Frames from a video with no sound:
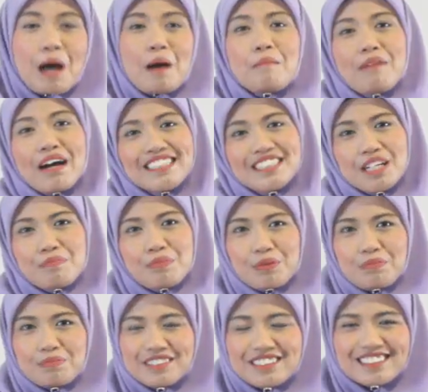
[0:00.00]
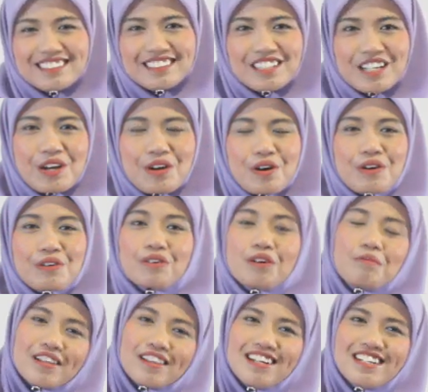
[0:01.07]
My dear pupils,
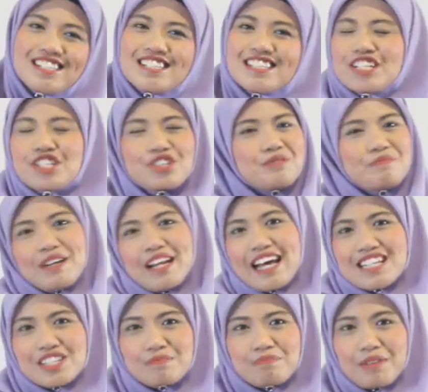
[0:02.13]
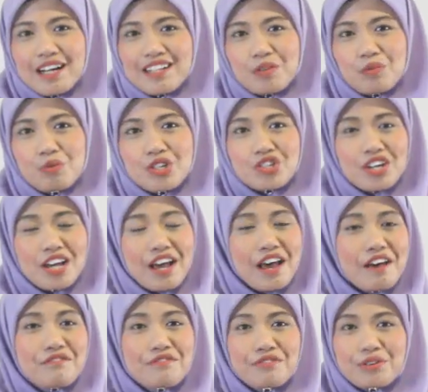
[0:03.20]
Ramadan is such a blessed month which
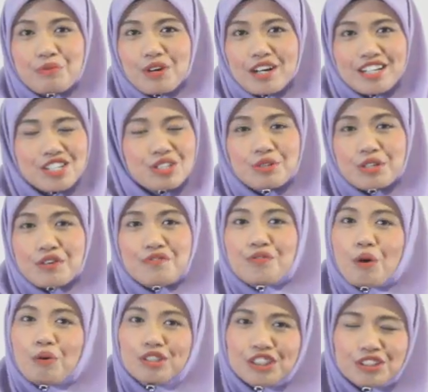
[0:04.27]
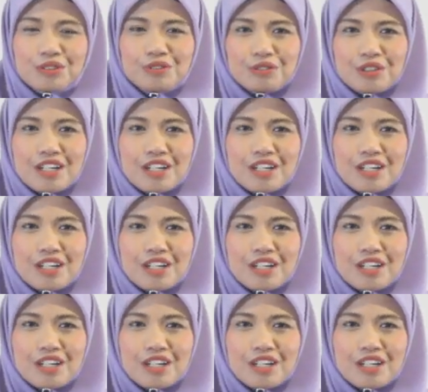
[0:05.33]
everyone is looking forward to.